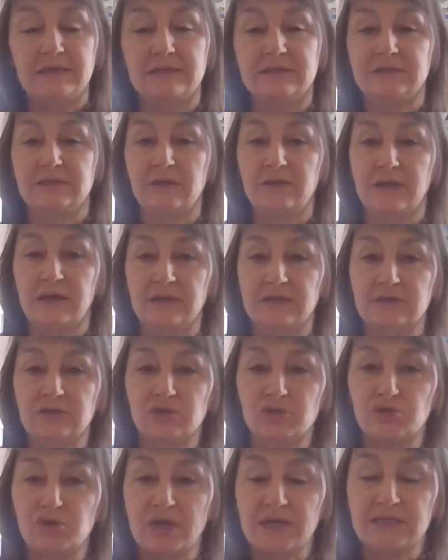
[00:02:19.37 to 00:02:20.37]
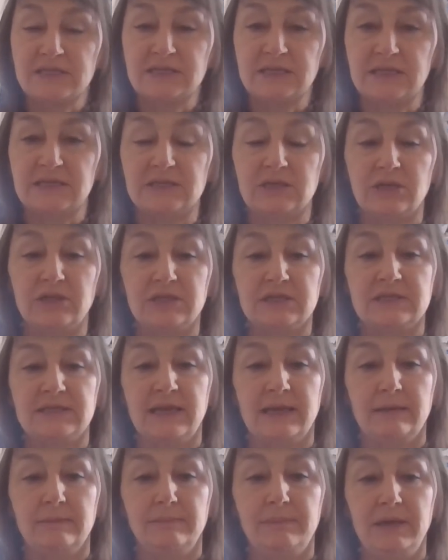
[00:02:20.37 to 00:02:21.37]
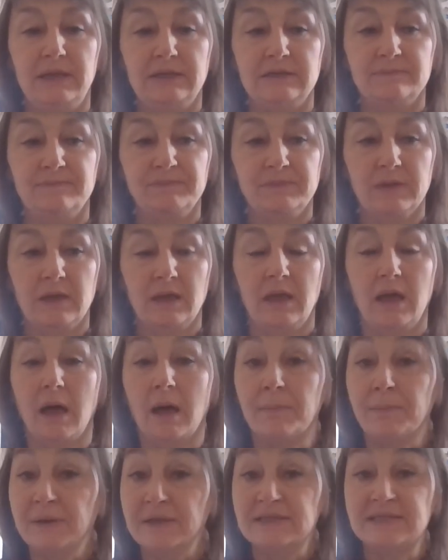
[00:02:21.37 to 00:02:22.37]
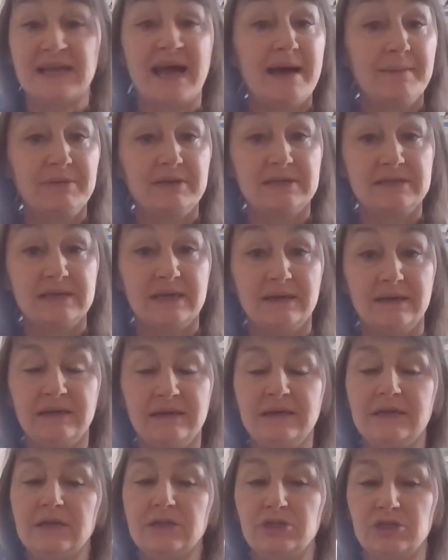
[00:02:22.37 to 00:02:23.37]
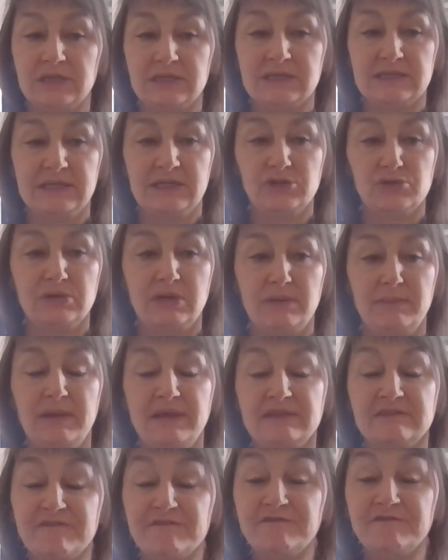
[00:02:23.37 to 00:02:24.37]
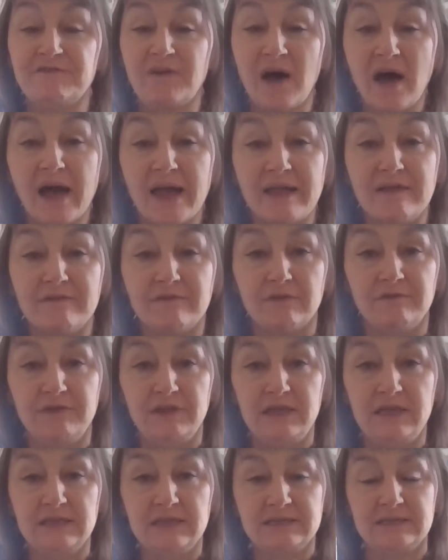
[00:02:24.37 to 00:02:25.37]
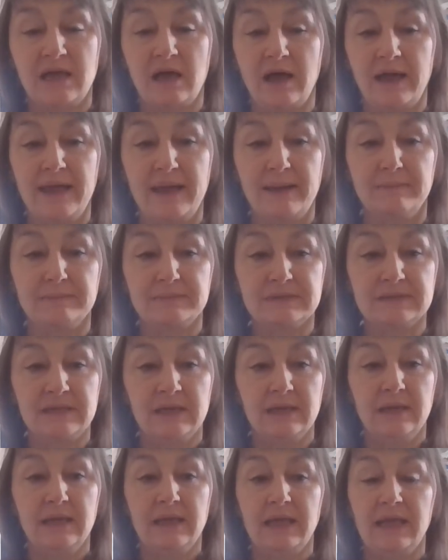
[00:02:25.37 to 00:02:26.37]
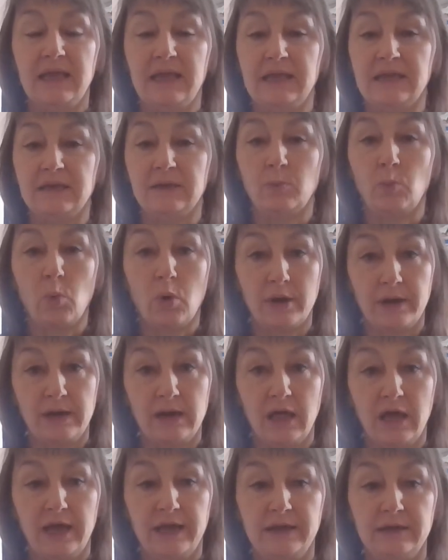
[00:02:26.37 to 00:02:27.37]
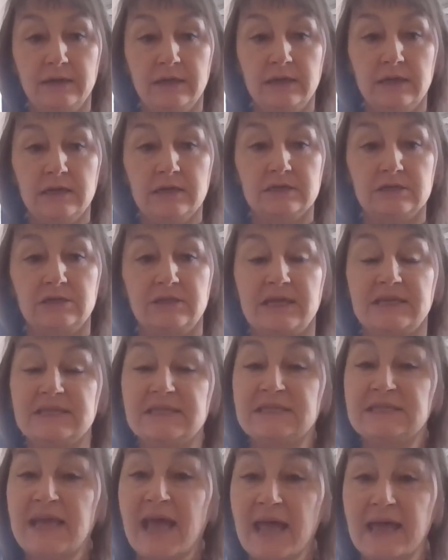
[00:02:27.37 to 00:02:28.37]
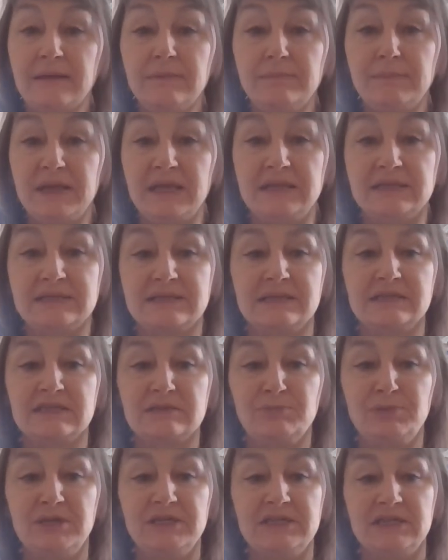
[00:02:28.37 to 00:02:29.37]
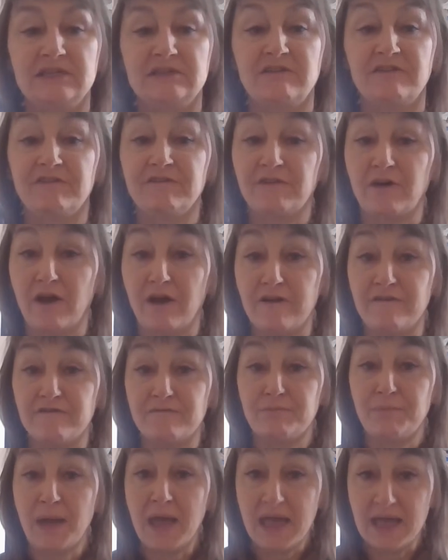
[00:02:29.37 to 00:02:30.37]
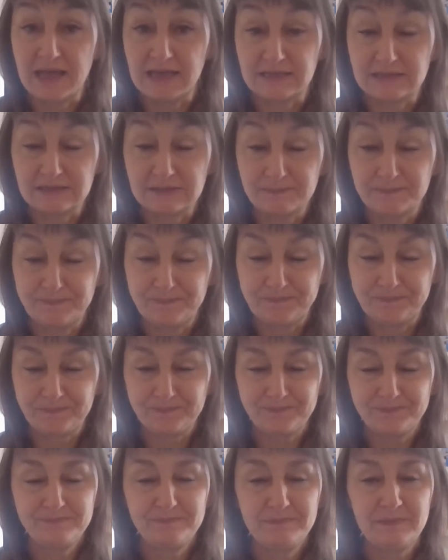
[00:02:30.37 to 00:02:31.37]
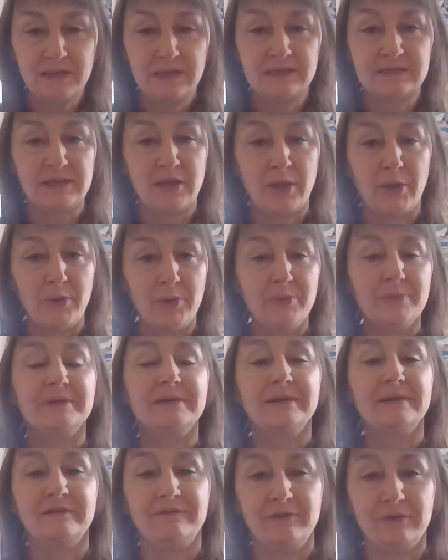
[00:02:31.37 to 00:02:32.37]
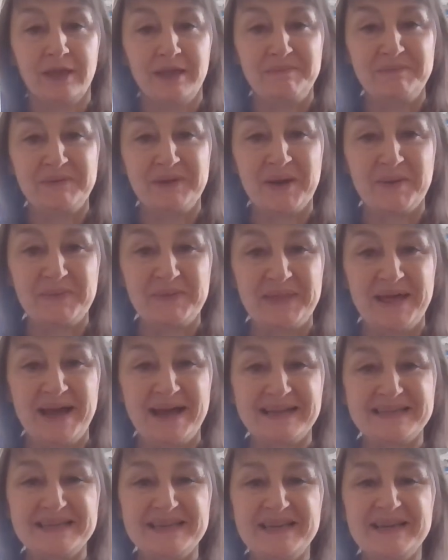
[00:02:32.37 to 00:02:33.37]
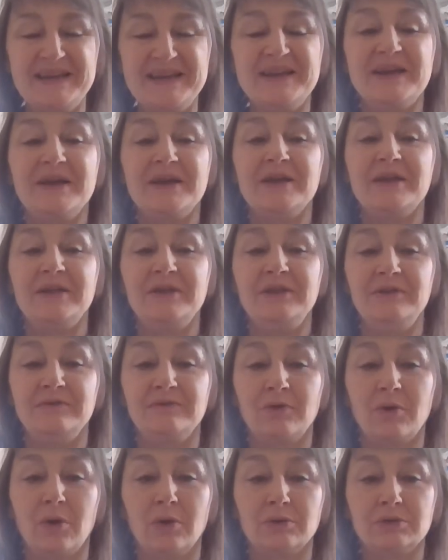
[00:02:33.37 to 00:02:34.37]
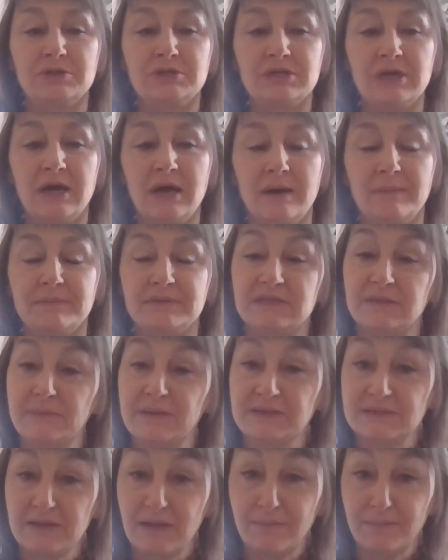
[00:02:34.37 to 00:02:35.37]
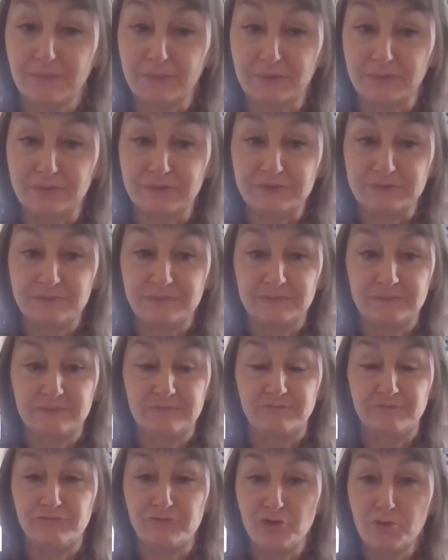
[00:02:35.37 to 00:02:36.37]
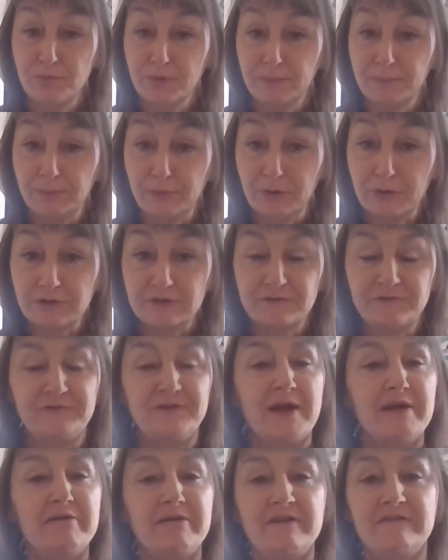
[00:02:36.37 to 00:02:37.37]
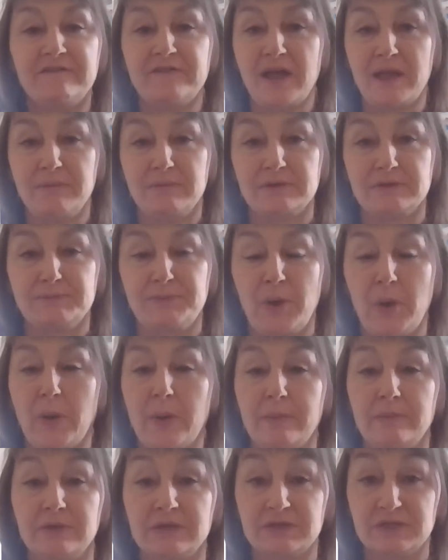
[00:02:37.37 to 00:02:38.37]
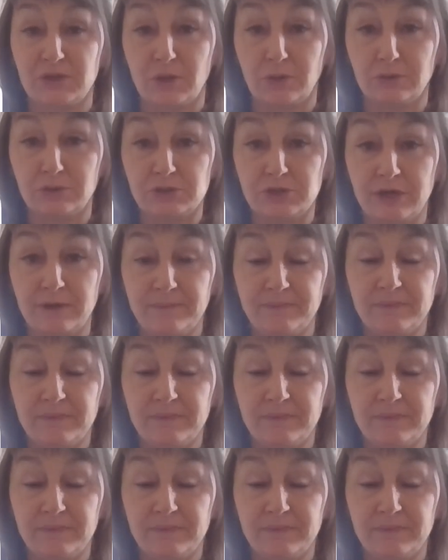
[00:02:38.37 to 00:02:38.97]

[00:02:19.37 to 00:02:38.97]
So the stress is on the second beat. A pentameter just literally means 5 of these iambs in one line. So that's 10 beats split into 5 pairs. So if you're keeping up with that, you've got some examples. Rupert Brooke's very famous poem, The Soldier.